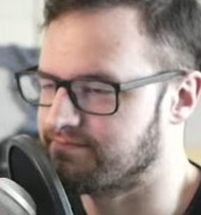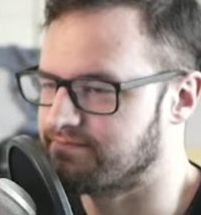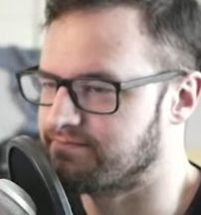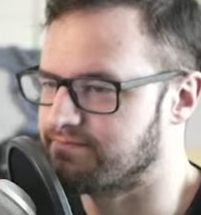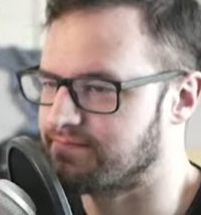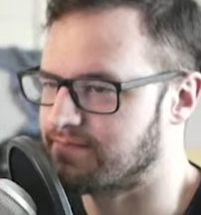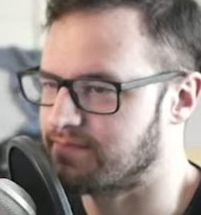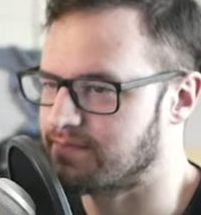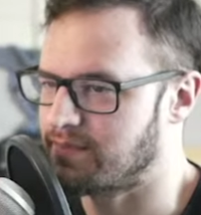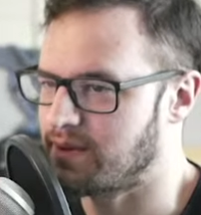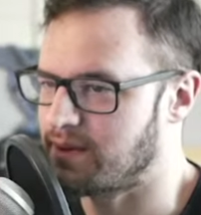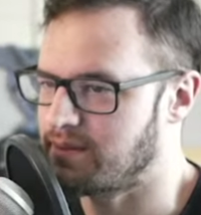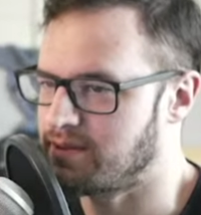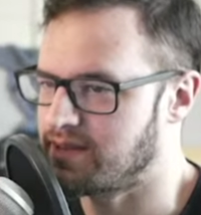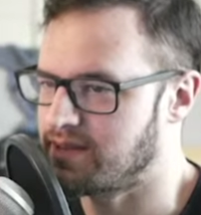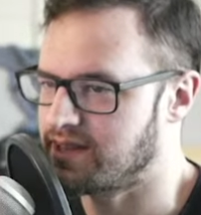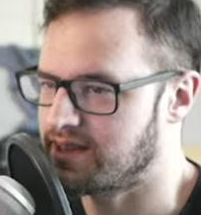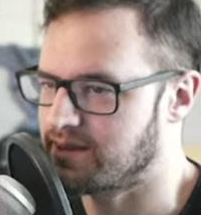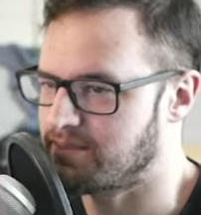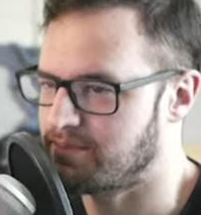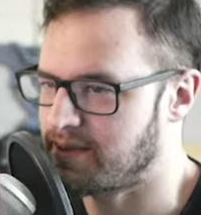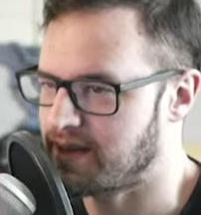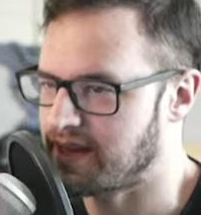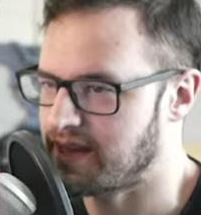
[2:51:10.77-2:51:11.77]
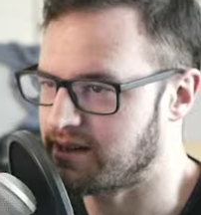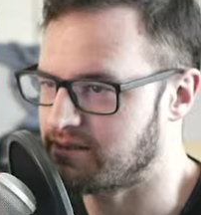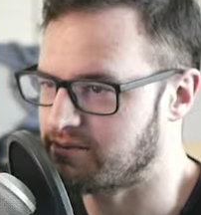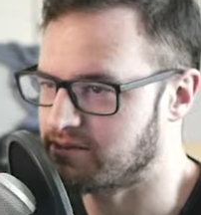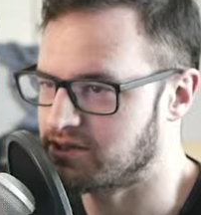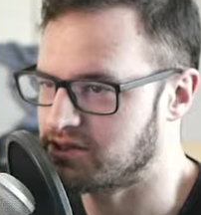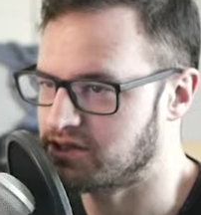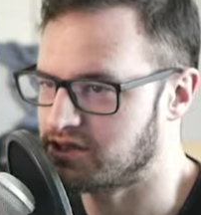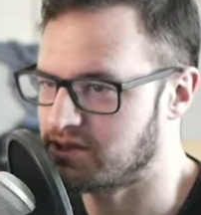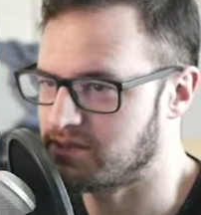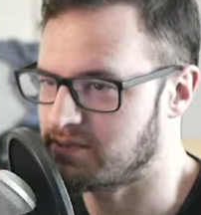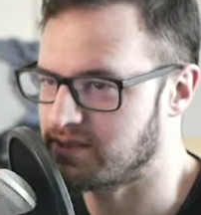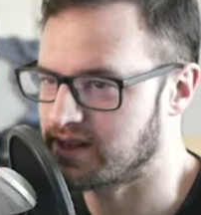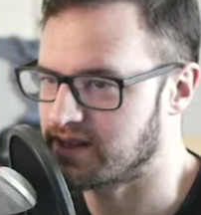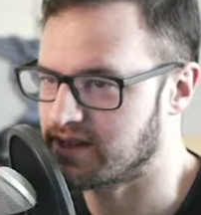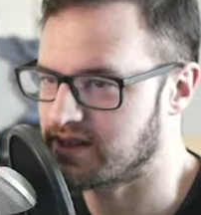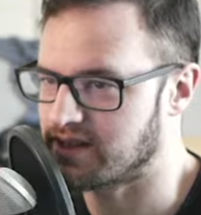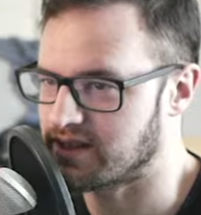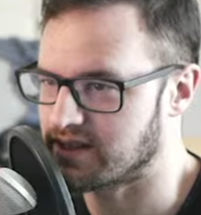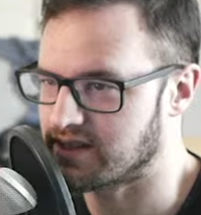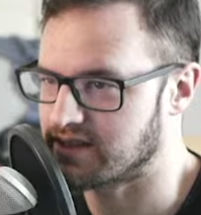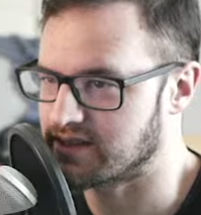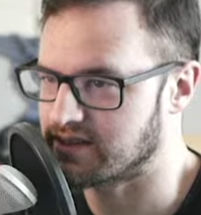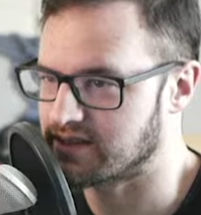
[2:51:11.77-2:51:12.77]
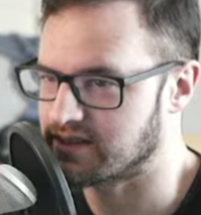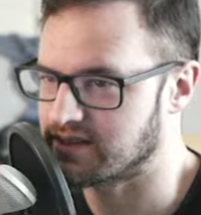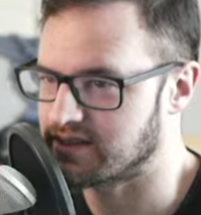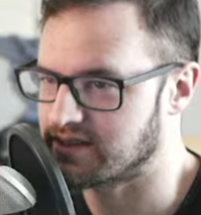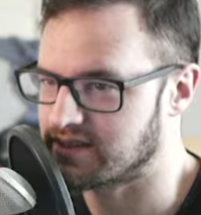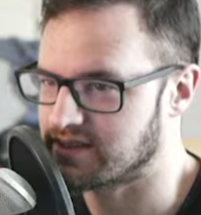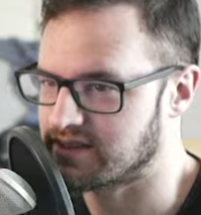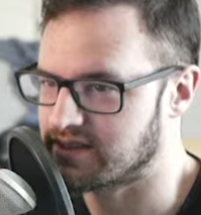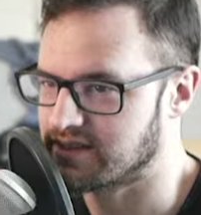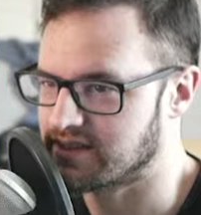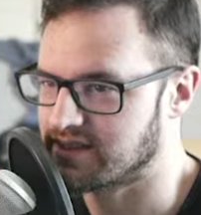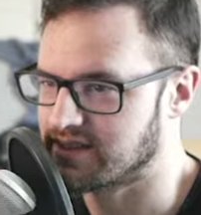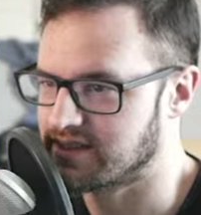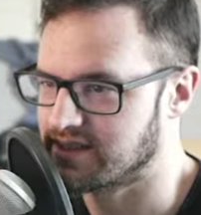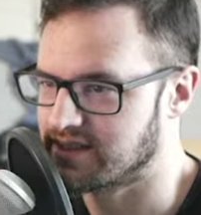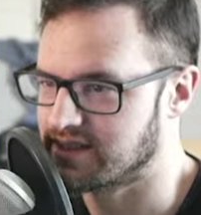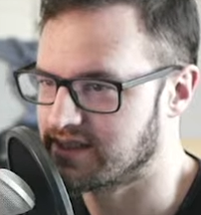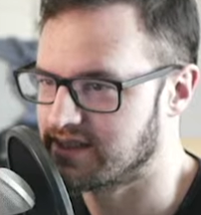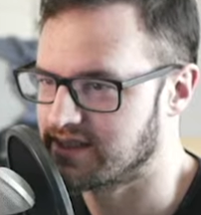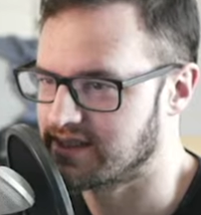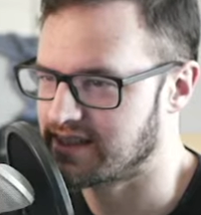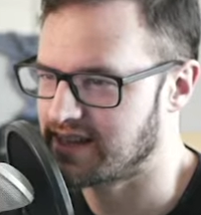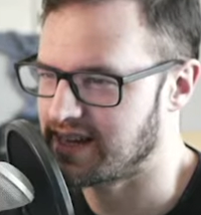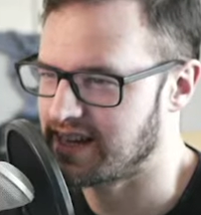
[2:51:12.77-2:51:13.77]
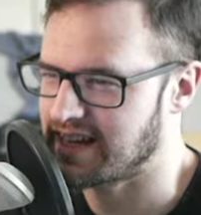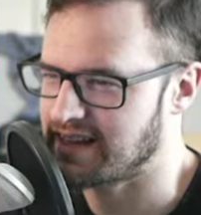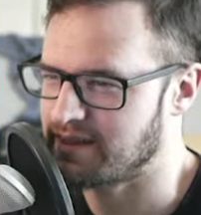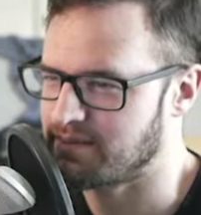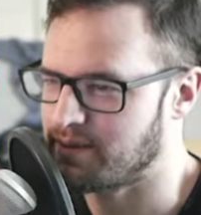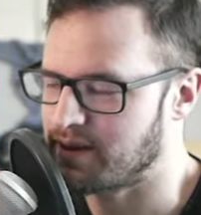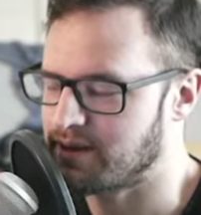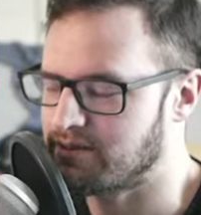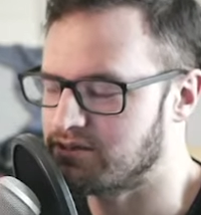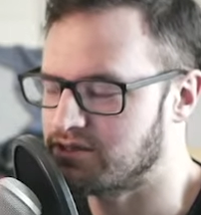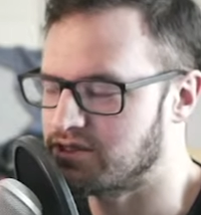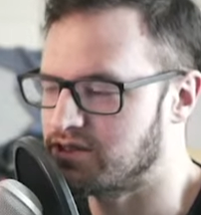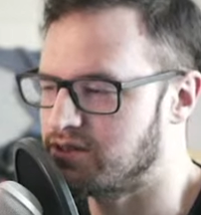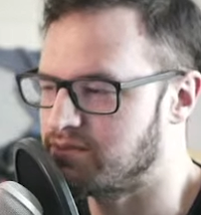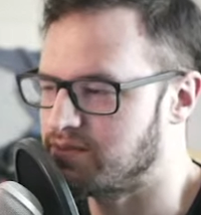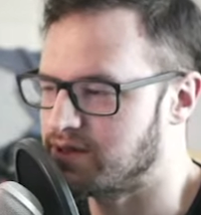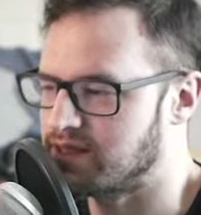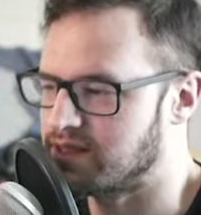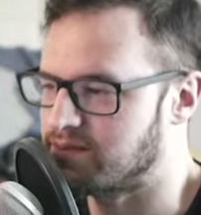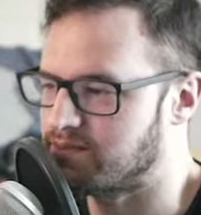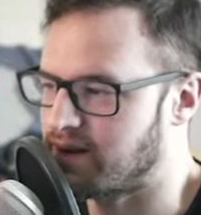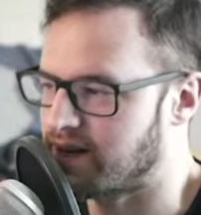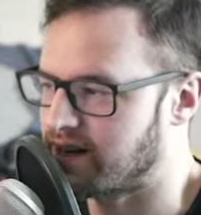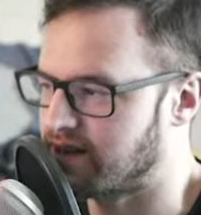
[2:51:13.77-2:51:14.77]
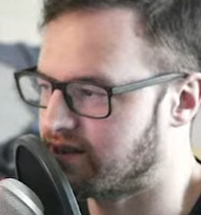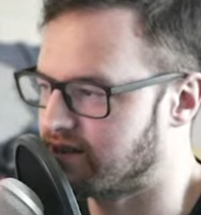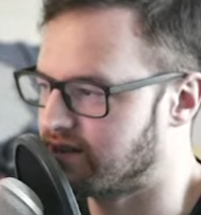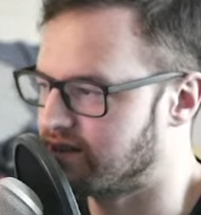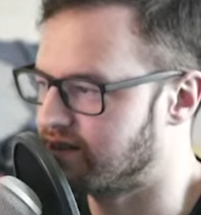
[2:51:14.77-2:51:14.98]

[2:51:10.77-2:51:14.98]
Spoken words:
Maybe the pink one should be a heart. Nah, the pink one should be a spiral.